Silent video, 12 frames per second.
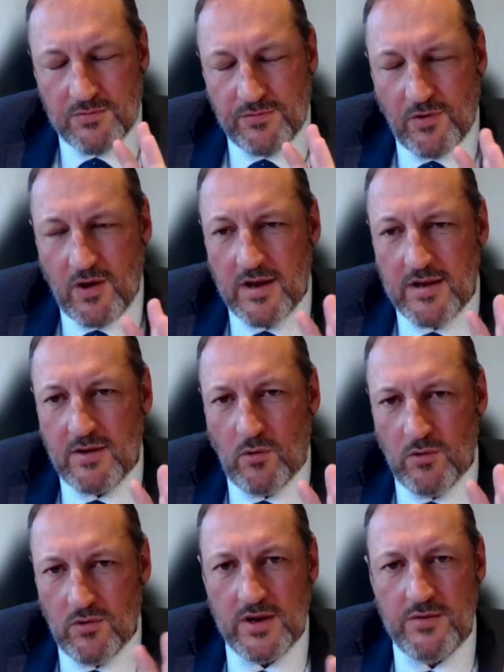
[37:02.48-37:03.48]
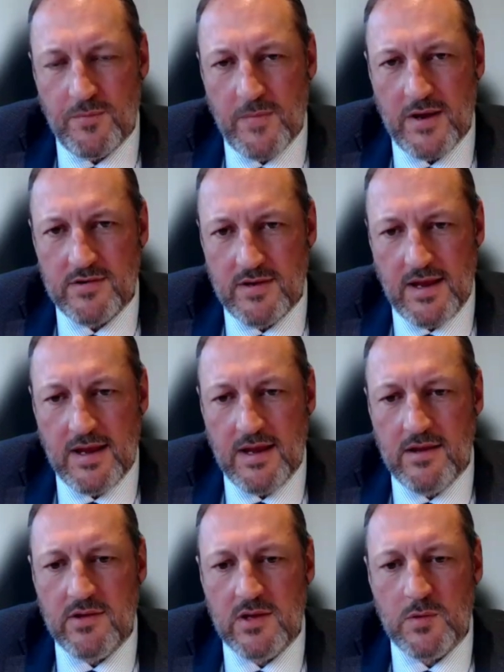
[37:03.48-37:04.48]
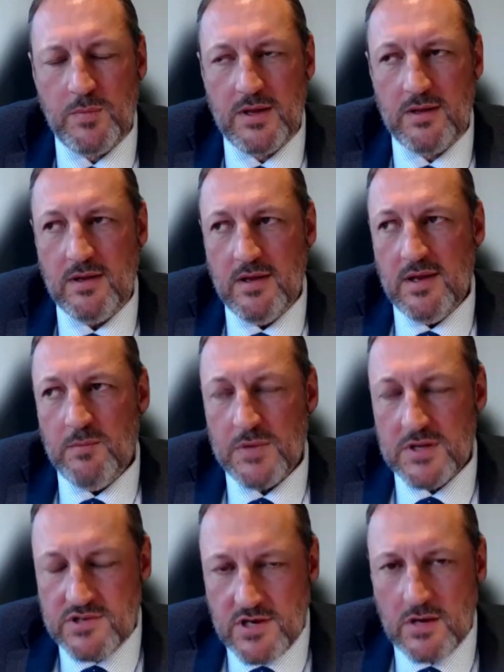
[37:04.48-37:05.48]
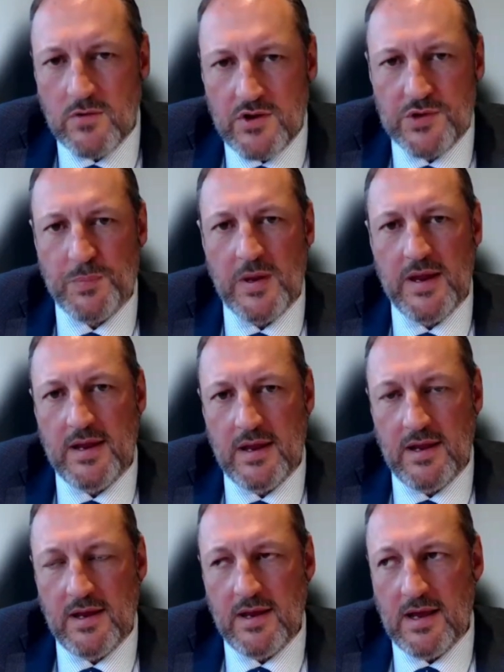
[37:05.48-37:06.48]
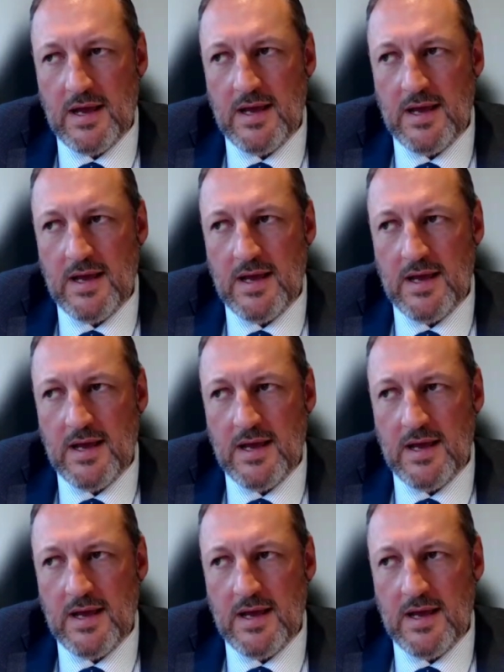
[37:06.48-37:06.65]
can find online information easier. But generally speaking,